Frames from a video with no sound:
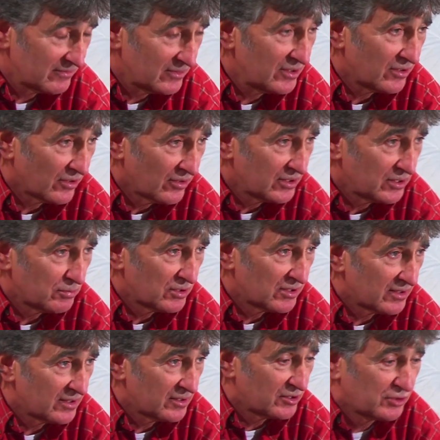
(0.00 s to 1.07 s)
you, know, you
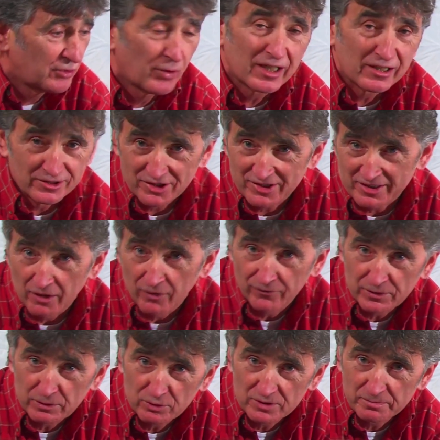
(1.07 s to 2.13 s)
would, you'd griddle
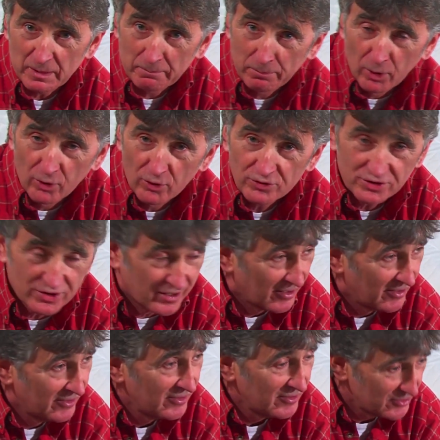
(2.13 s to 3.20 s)
yourself. You wouldn't be poached.
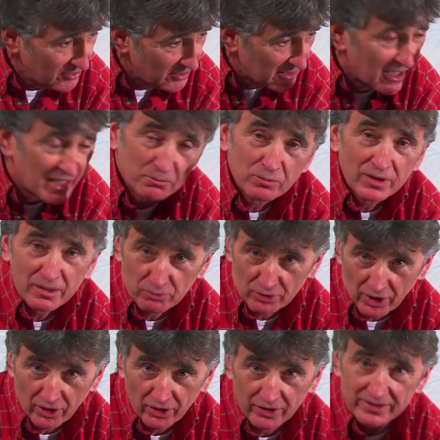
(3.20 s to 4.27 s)
It, it,
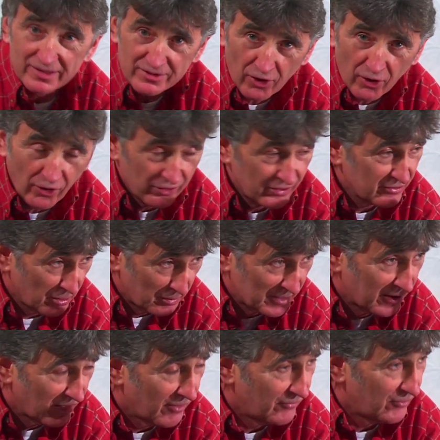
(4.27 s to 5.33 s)
would hurt. It's hot, so be
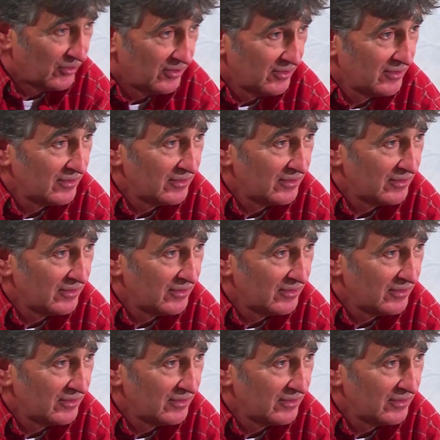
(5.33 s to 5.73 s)
careful.